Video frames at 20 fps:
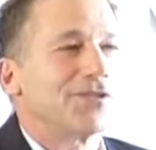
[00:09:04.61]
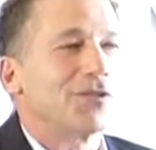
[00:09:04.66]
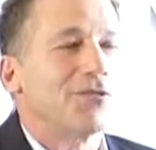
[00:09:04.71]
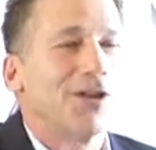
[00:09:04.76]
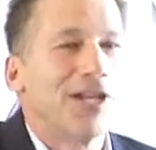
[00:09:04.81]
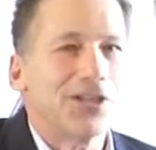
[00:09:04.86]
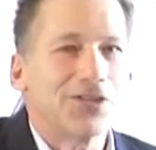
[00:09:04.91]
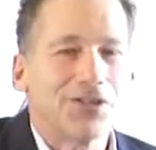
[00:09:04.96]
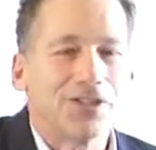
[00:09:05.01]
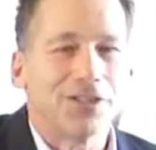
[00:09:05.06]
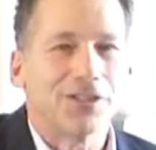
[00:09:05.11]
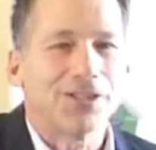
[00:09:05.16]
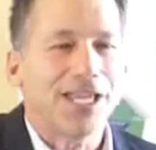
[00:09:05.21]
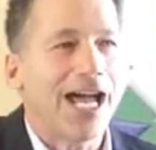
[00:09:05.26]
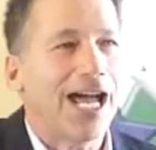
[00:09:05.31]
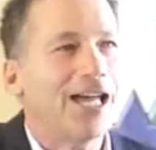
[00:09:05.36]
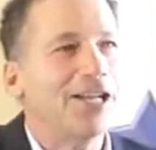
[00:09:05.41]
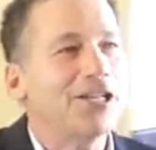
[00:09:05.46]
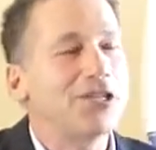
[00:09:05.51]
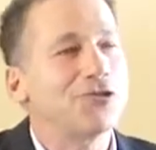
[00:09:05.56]
The question is,
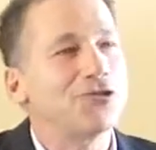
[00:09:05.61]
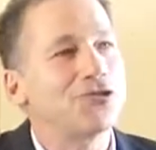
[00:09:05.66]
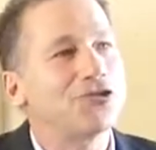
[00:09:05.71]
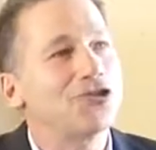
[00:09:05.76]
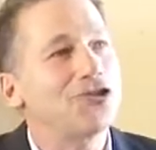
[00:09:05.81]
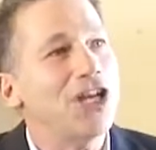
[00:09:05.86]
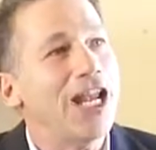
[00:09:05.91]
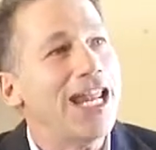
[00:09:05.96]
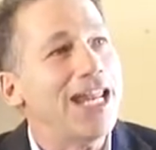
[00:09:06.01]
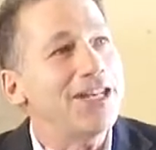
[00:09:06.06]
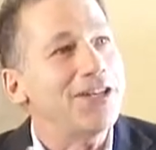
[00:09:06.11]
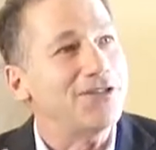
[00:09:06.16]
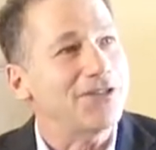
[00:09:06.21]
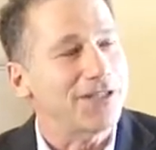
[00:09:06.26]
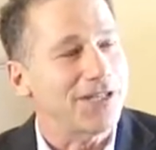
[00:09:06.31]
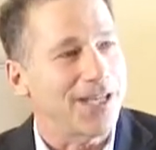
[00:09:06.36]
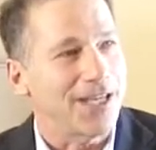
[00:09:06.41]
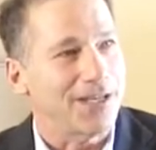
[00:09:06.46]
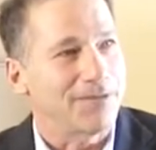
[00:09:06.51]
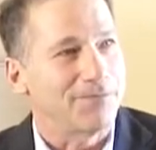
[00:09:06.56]
how do you change
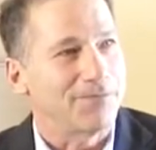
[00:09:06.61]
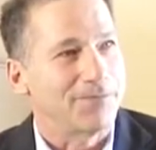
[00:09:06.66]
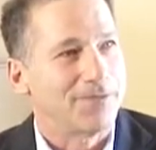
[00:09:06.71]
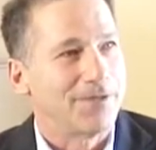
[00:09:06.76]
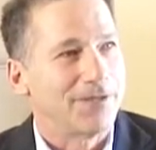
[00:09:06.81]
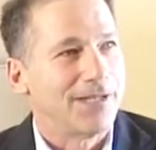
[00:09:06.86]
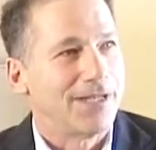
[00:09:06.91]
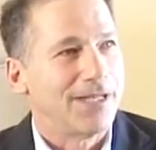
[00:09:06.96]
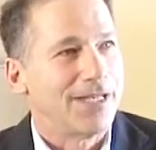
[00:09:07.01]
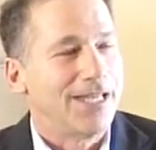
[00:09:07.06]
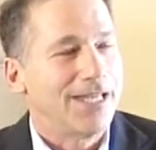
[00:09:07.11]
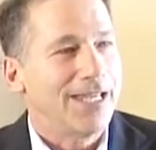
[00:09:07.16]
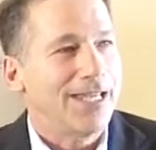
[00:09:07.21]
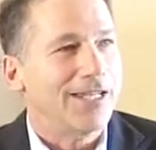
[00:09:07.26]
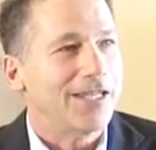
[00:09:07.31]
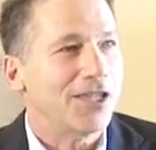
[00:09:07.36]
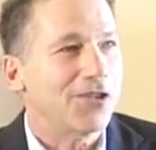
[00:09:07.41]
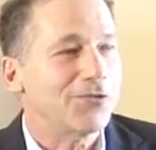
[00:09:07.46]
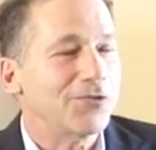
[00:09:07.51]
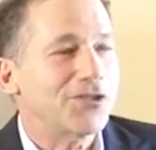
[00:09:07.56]
the game?
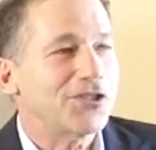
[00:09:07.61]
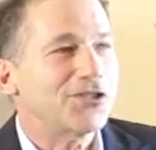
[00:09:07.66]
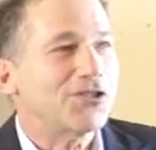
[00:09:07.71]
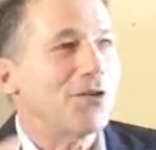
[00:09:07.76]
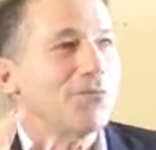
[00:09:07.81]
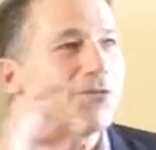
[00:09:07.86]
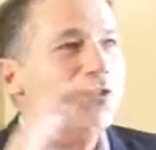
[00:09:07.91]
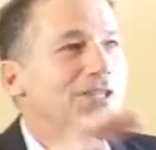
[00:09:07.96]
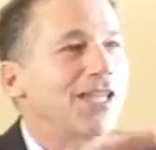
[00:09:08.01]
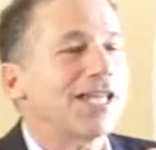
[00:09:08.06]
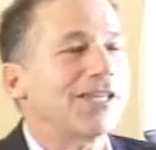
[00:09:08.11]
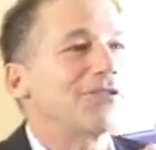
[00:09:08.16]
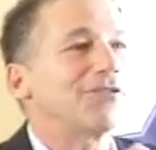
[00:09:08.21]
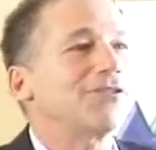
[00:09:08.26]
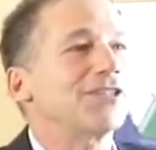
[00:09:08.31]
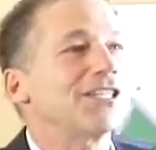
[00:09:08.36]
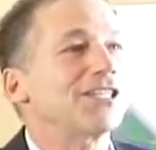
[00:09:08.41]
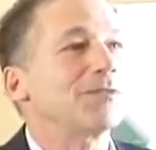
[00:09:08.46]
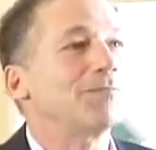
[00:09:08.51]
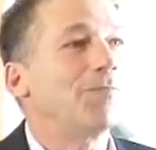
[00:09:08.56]
In other words, it's almost like
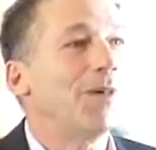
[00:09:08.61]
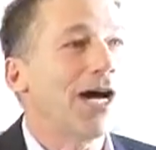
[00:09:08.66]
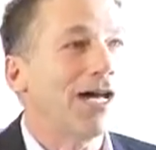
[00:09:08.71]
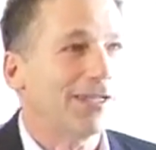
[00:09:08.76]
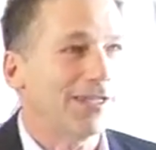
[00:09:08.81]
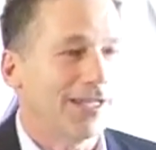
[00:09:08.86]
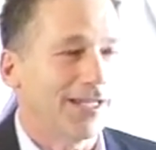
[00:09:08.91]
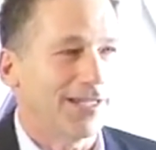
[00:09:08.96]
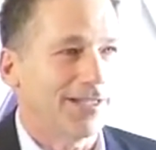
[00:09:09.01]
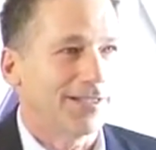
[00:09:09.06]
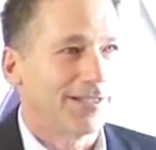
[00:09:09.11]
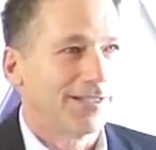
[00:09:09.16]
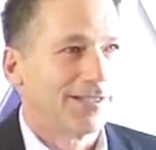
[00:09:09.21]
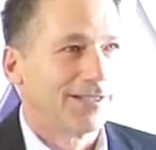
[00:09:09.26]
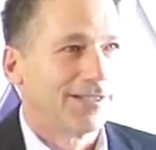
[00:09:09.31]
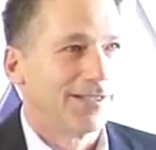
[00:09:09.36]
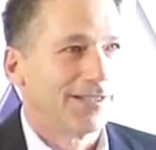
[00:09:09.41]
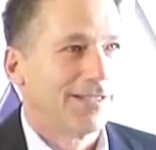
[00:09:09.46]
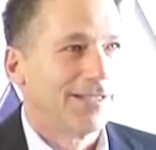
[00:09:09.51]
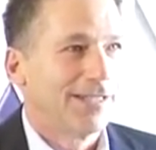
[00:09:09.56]
there's a spotlight
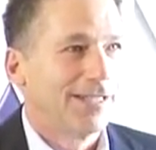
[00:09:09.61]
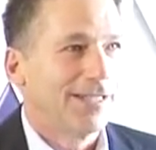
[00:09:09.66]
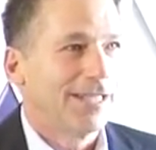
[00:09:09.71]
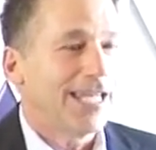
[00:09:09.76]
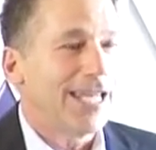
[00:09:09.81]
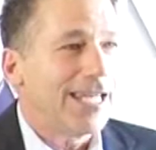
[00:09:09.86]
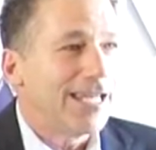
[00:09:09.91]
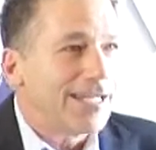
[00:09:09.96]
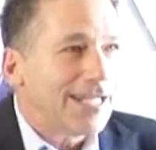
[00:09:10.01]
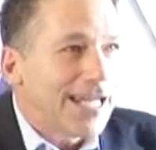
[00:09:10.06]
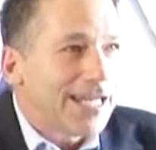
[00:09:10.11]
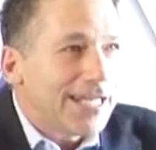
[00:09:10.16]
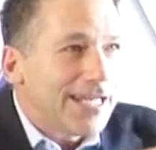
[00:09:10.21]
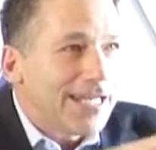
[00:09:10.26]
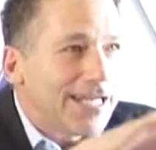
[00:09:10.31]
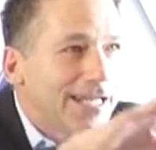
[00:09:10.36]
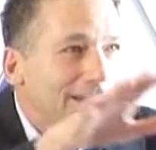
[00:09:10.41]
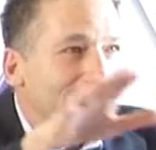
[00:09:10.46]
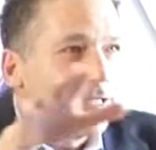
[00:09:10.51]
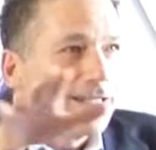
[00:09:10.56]
in
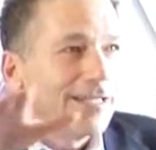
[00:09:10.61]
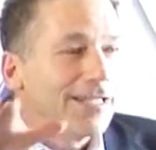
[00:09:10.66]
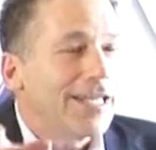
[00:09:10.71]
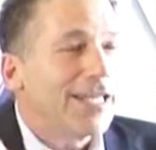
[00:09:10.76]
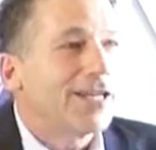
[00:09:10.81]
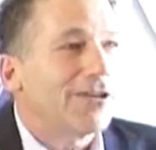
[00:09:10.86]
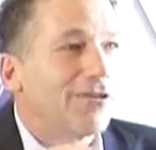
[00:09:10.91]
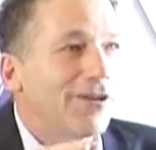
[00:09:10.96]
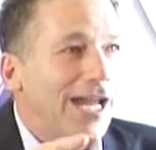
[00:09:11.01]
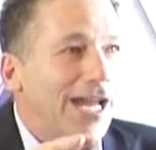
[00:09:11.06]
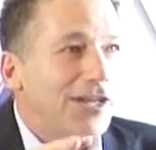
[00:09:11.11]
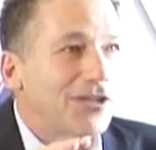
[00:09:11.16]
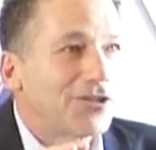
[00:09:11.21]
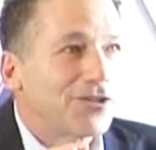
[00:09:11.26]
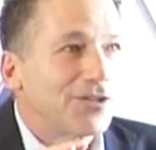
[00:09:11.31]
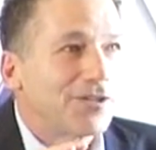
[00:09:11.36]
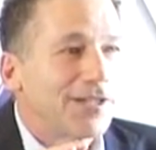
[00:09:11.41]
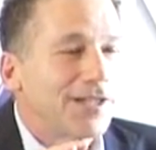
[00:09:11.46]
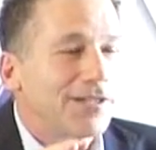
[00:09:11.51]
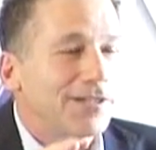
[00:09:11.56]
any
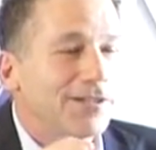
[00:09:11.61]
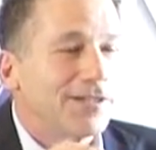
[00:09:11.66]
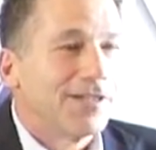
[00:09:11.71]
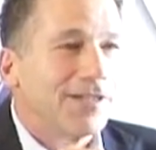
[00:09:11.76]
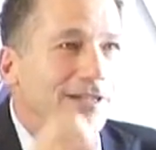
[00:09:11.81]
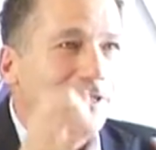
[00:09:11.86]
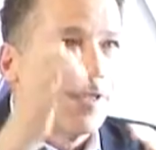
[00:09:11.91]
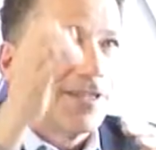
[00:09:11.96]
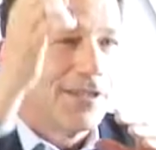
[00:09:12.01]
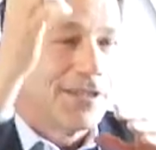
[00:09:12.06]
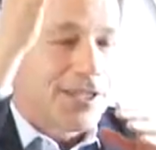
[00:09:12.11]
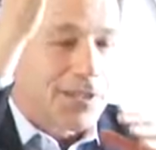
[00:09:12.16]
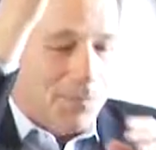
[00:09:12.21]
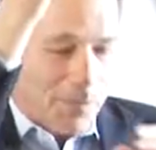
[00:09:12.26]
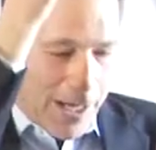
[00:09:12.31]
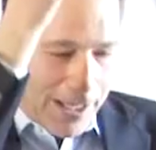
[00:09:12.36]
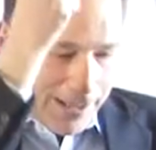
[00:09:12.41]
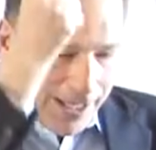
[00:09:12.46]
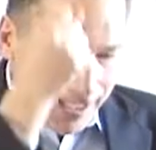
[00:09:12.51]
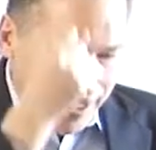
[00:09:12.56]
interaction there. The
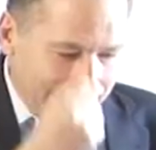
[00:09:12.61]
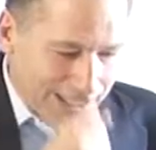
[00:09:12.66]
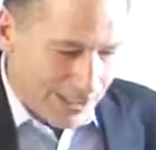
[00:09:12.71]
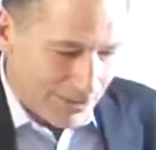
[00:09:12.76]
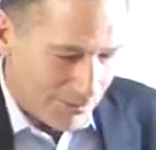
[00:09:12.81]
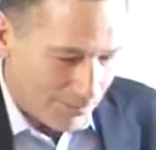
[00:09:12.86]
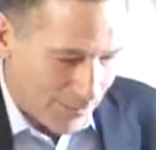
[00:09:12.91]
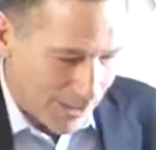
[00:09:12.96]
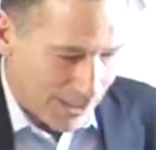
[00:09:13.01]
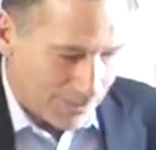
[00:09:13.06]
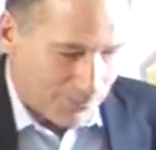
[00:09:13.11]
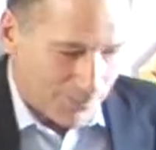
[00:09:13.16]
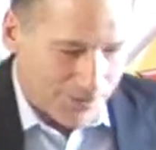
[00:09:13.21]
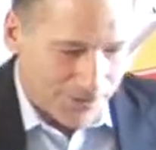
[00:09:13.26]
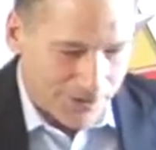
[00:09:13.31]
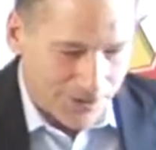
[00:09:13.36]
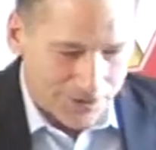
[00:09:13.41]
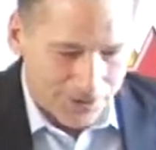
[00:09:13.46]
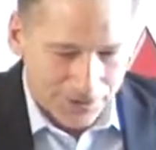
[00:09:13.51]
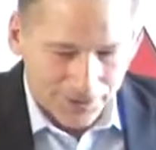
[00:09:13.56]
spotlight can either be on
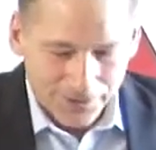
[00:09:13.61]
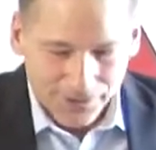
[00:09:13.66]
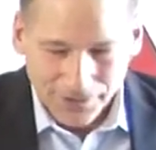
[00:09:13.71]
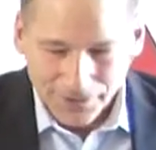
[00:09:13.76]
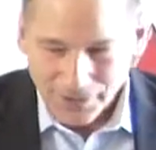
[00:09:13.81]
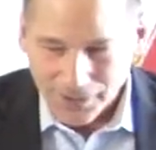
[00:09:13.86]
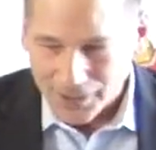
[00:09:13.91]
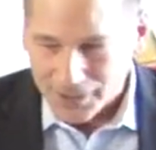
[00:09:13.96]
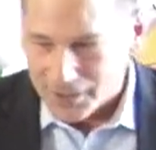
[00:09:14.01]
positions,